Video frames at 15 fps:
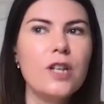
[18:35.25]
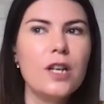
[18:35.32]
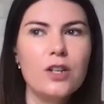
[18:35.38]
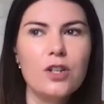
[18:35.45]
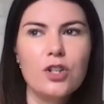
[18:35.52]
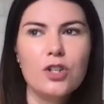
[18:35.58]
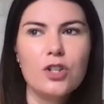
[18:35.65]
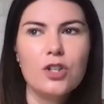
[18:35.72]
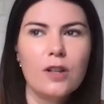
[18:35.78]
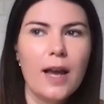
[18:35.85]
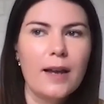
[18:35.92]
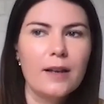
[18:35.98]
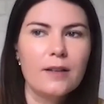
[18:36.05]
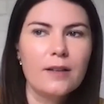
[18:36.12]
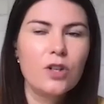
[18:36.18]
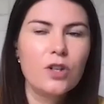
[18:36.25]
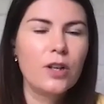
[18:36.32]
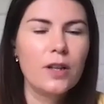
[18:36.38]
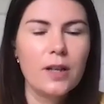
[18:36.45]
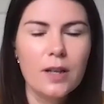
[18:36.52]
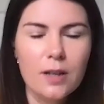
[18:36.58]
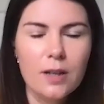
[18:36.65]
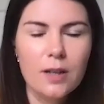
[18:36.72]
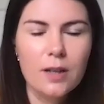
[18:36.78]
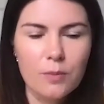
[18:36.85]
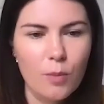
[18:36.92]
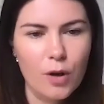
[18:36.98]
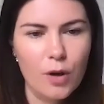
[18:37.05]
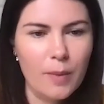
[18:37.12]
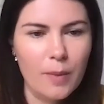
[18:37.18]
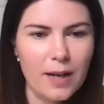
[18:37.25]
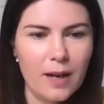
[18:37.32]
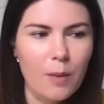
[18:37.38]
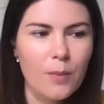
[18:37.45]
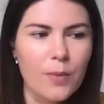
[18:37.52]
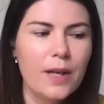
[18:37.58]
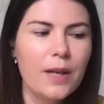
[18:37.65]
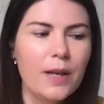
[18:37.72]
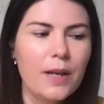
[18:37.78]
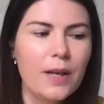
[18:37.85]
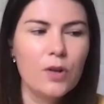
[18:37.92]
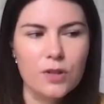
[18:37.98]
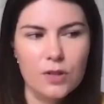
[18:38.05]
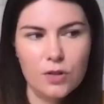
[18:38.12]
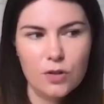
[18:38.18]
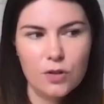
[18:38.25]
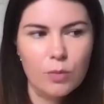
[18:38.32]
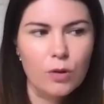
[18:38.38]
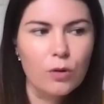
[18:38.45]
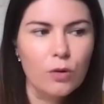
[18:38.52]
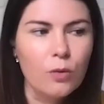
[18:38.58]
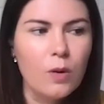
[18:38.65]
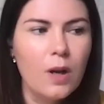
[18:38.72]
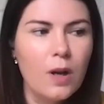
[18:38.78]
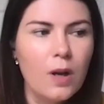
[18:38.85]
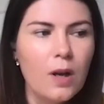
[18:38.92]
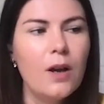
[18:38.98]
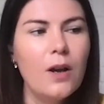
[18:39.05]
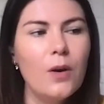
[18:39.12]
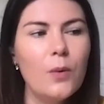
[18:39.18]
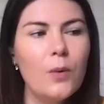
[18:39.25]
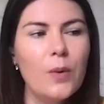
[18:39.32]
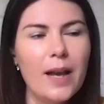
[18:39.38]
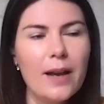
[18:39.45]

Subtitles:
You should like totally promote my company because it's super cool.